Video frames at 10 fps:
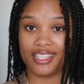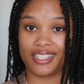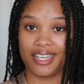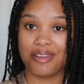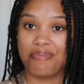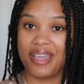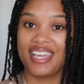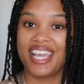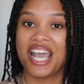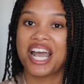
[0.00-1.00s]
is gonna
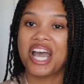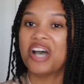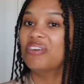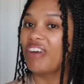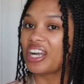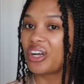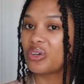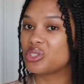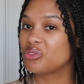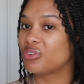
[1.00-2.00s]
be my
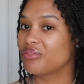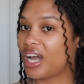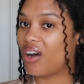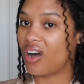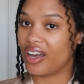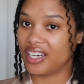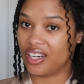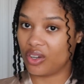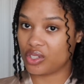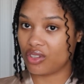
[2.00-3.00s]
go-to from now on.
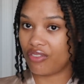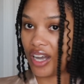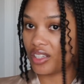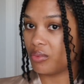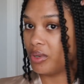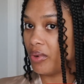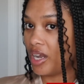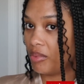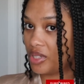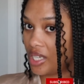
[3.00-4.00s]
And also the fact that we were
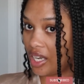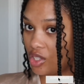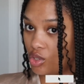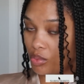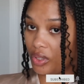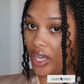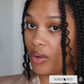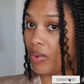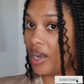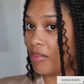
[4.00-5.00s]
able to get it super
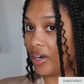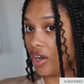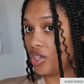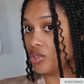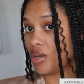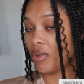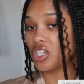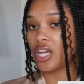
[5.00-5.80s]
lightweight by not using much